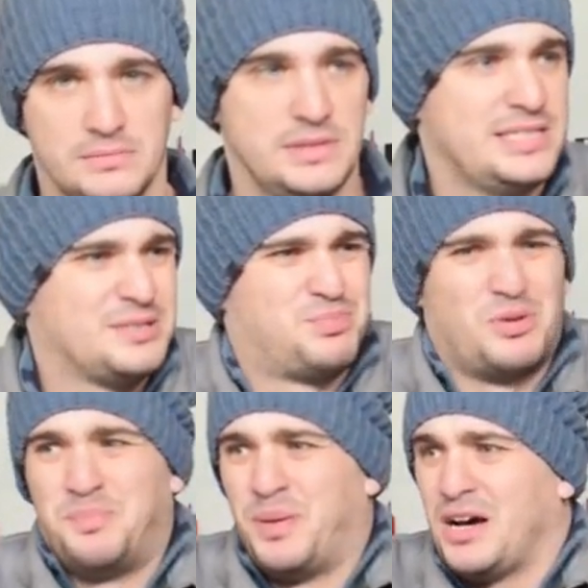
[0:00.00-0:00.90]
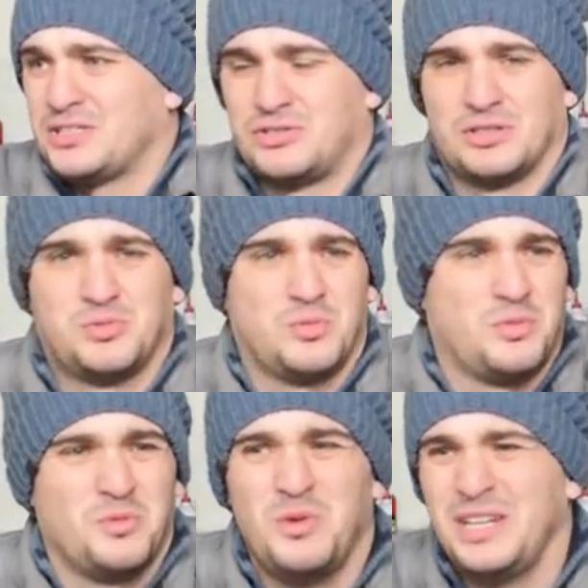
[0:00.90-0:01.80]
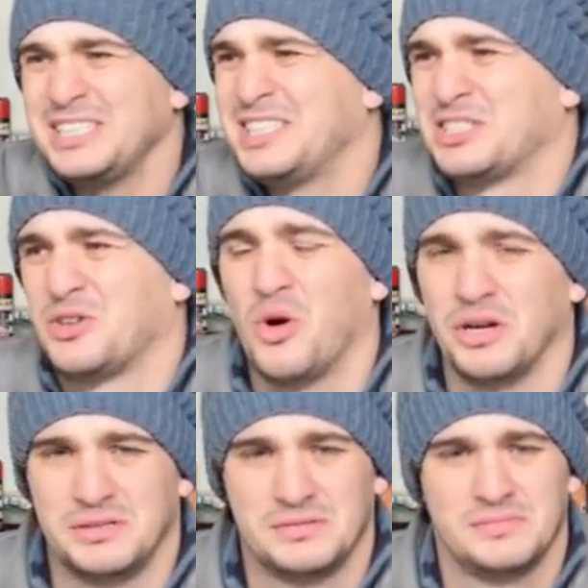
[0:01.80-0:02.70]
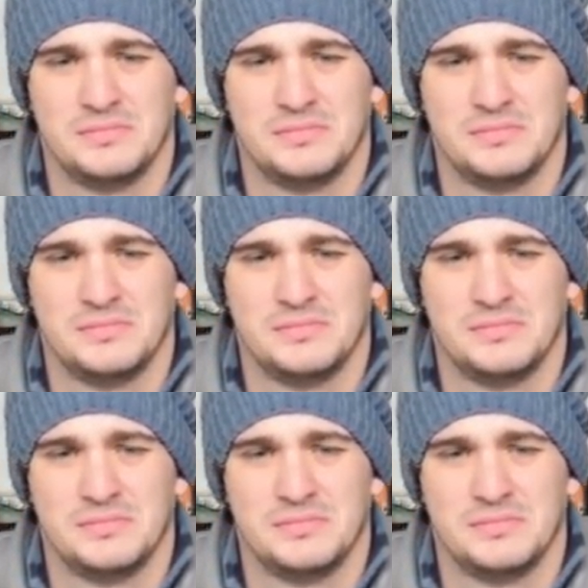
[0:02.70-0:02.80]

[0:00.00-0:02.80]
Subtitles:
This is preposterous. What is this court?